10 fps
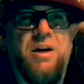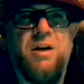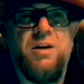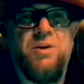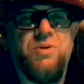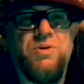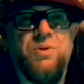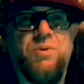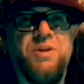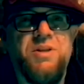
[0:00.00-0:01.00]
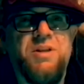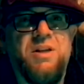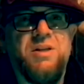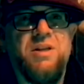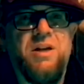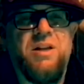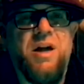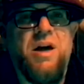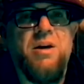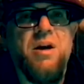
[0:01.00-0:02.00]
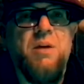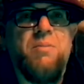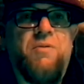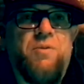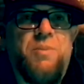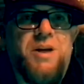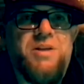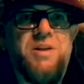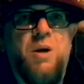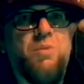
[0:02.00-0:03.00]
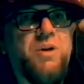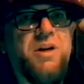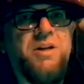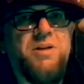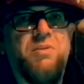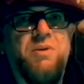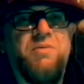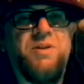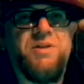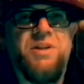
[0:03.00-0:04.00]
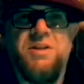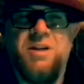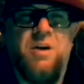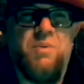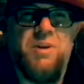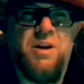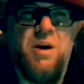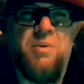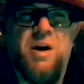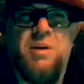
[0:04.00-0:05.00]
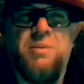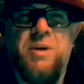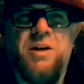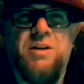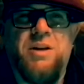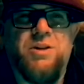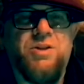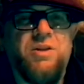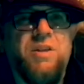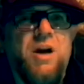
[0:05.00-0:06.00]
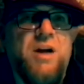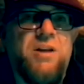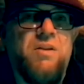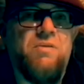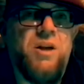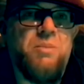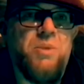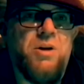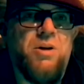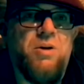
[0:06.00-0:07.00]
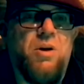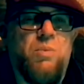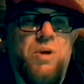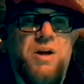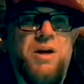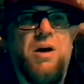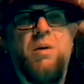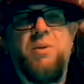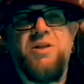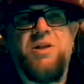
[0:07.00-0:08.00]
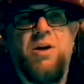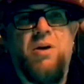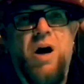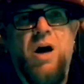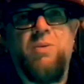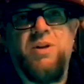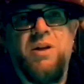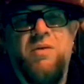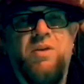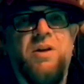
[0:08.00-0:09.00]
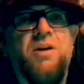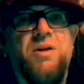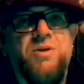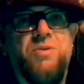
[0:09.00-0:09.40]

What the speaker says: ghost stories and things like that. But for me, it's not one I need to revisit. It's not one that I would add to my collection. If I had to give Lake Mungo a rating on my scale, I would give it 2